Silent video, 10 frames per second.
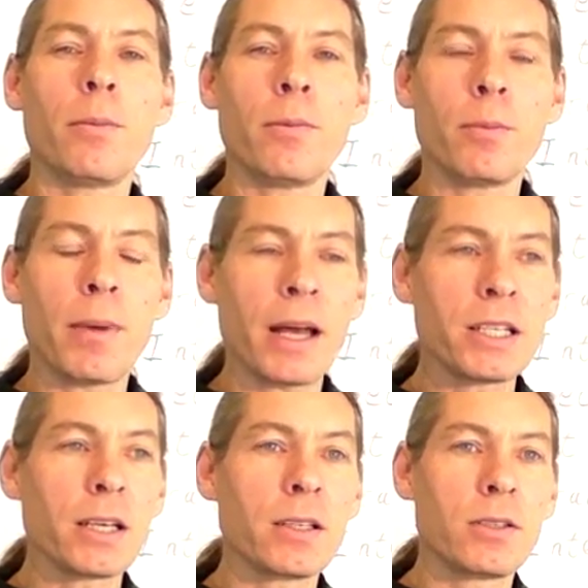
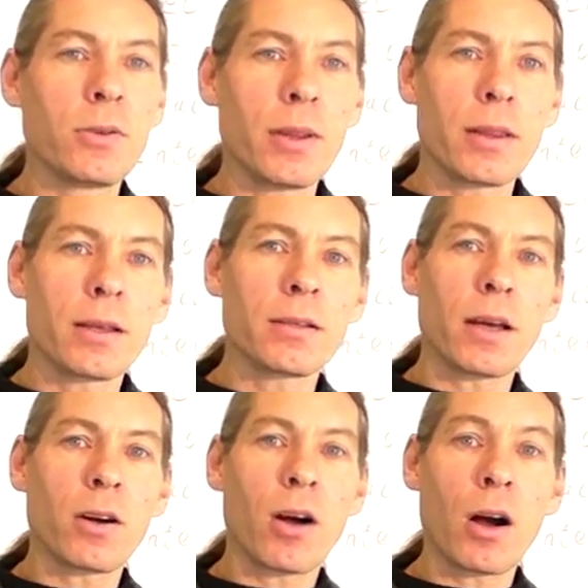Magic is doing things that
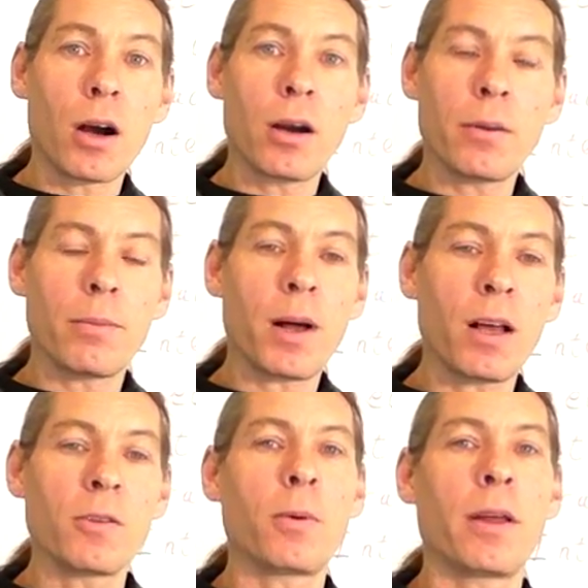are hard,
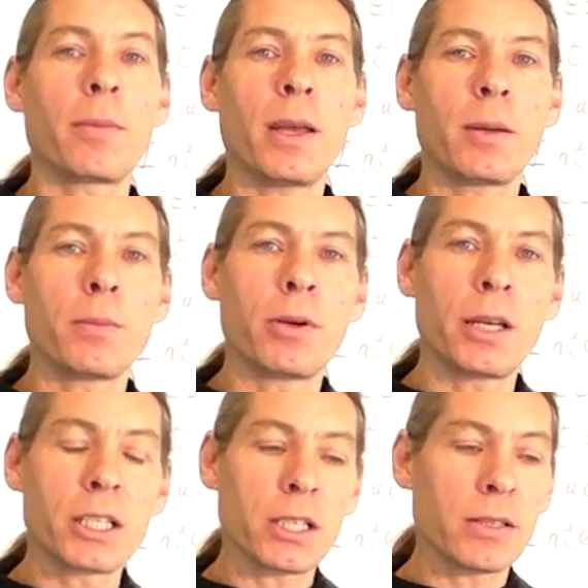impossible, like making
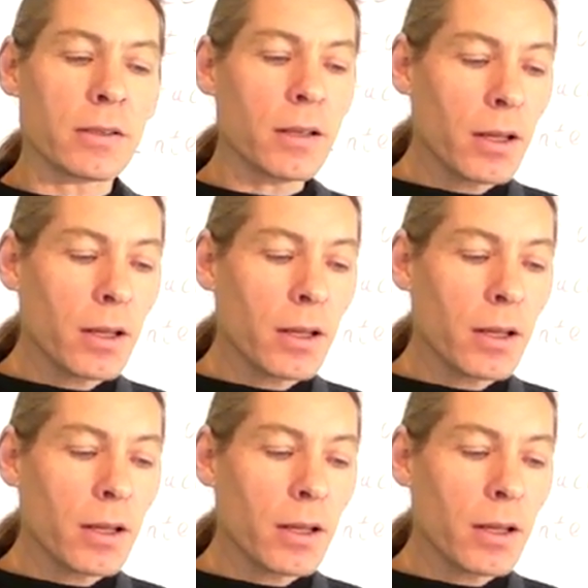predictions.